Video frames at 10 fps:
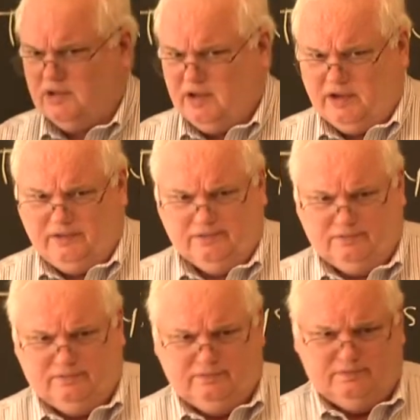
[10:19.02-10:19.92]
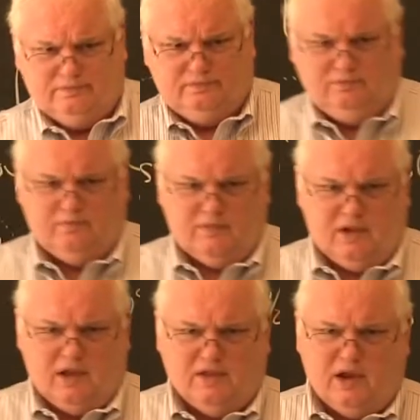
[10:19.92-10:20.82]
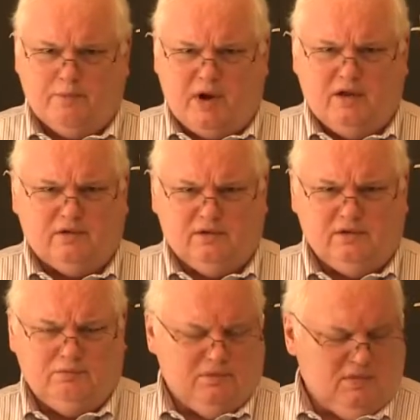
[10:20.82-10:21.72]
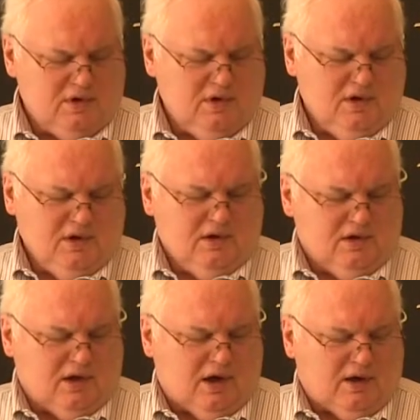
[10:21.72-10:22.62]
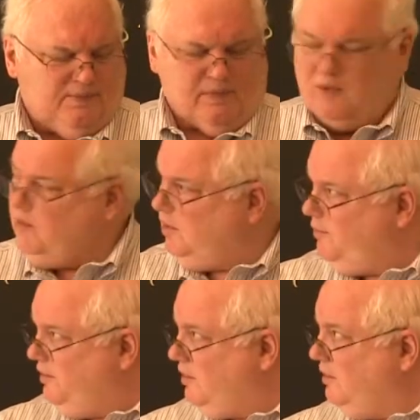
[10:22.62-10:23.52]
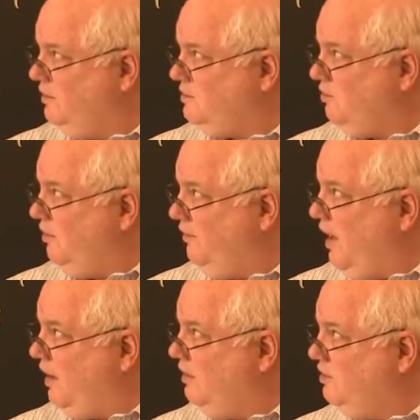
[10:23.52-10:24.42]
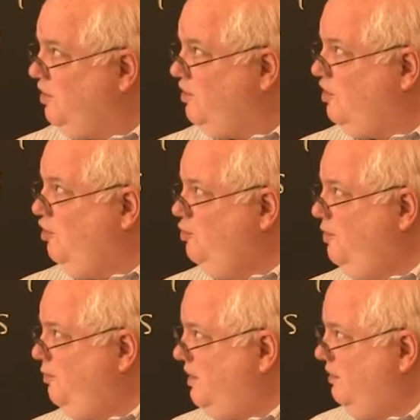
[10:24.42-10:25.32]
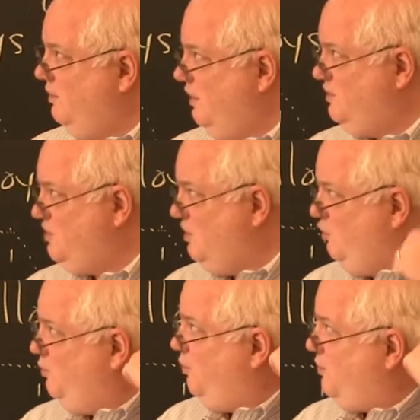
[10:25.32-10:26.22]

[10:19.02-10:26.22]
did I? I think I might have. Um, well, let me tell you the story of that. So they're aluminum, This is an aluminum